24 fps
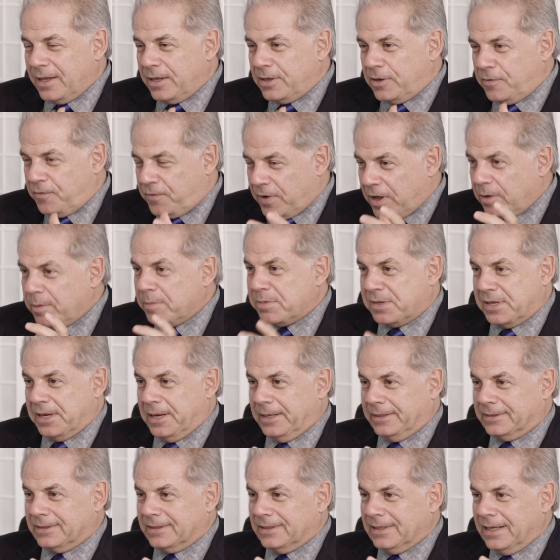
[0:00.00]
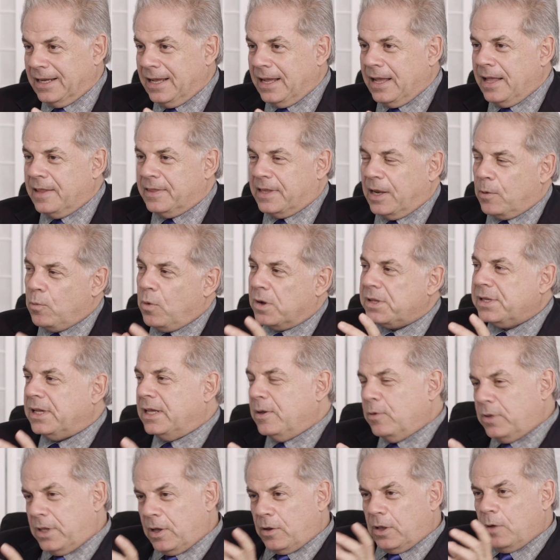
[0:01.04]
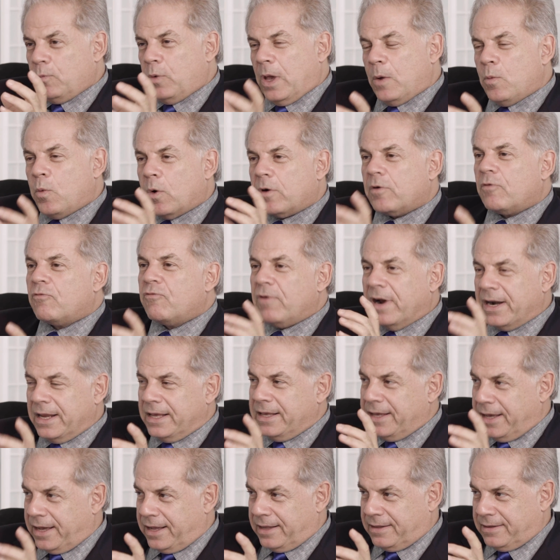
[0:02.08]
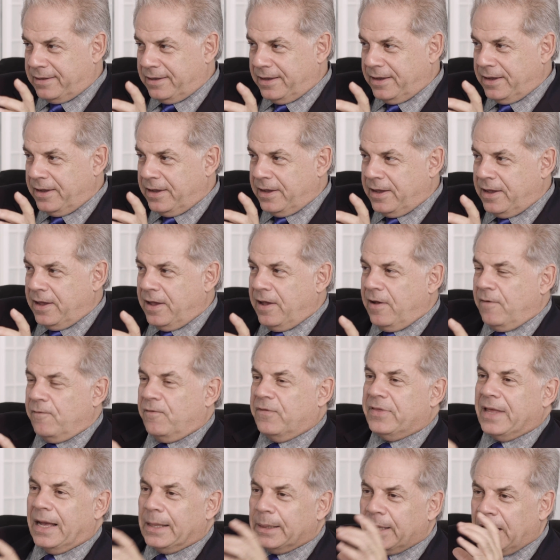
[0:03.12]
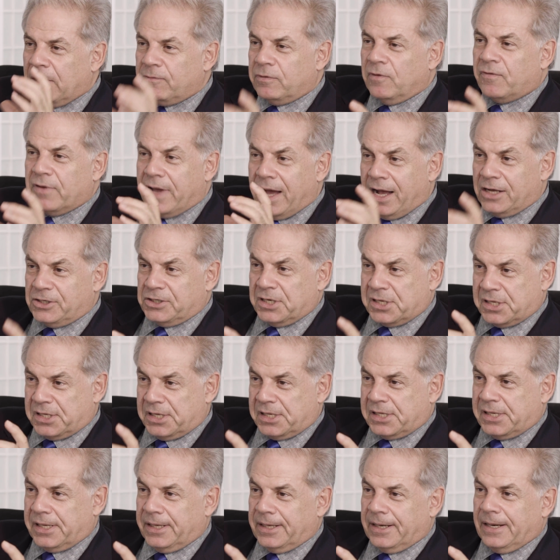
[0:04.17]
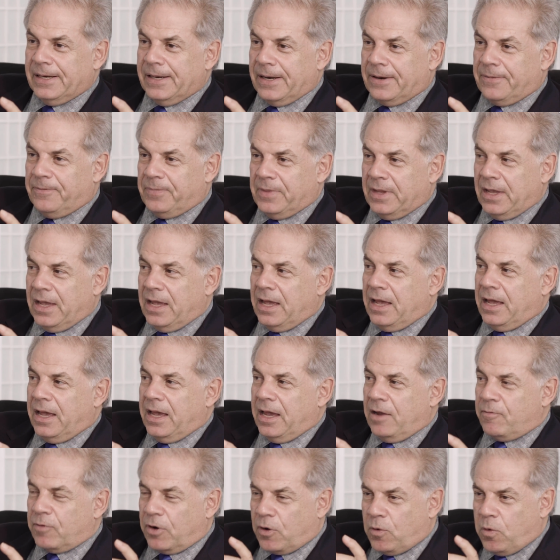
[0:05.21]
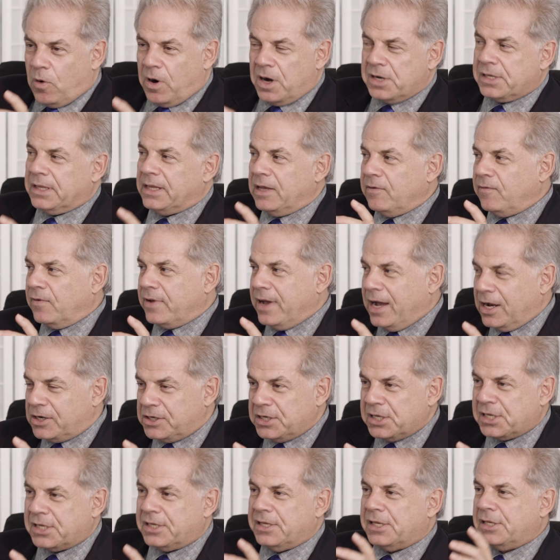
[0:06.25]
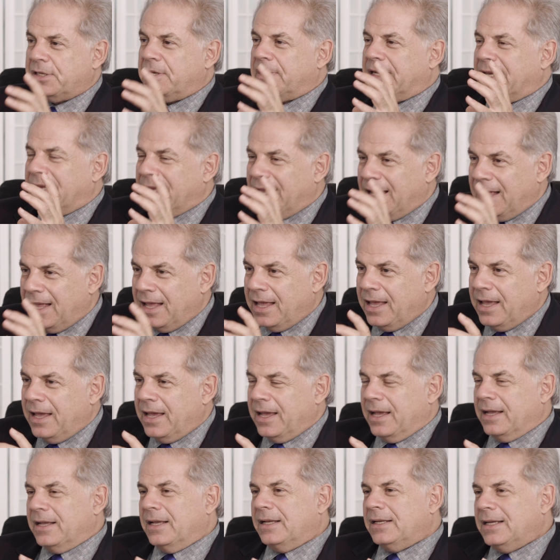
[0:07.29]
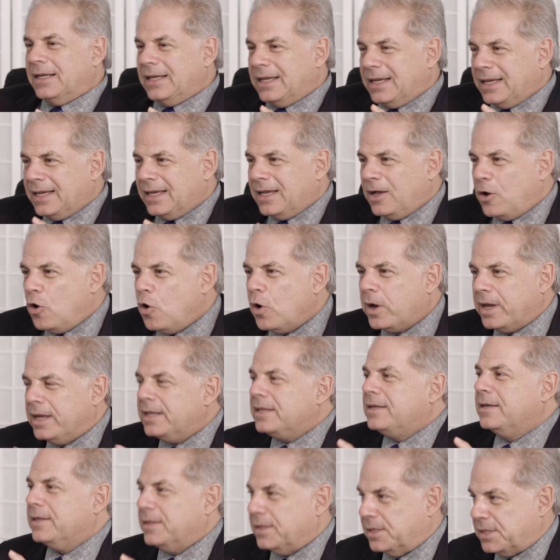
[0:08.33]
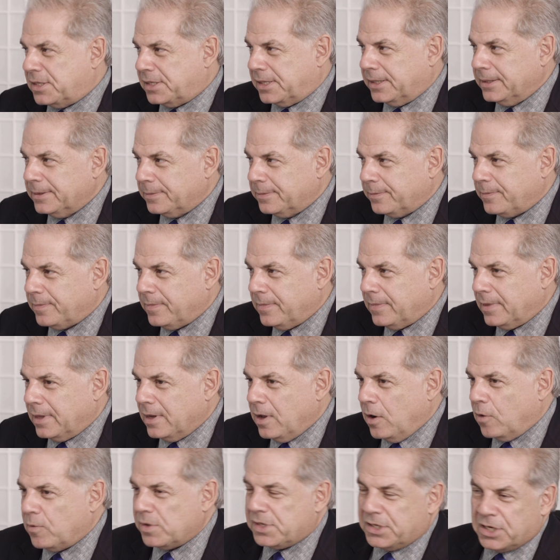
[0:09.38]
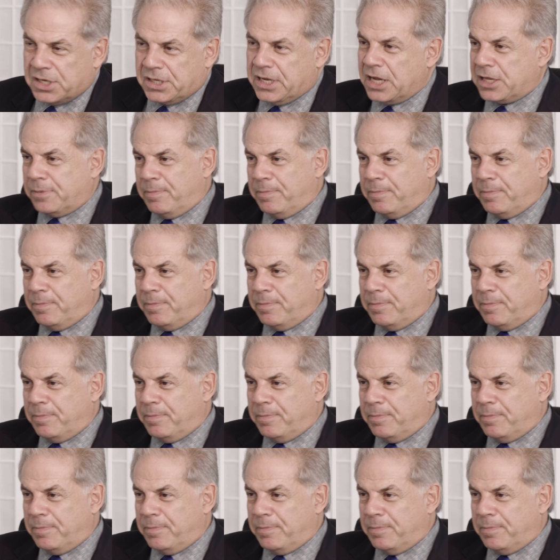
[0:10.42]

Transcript: You follow what I'm saying? That they weren't ready yet for that level of consciousness. It requires a level of consciousness to sort of hook into this, or else it just gets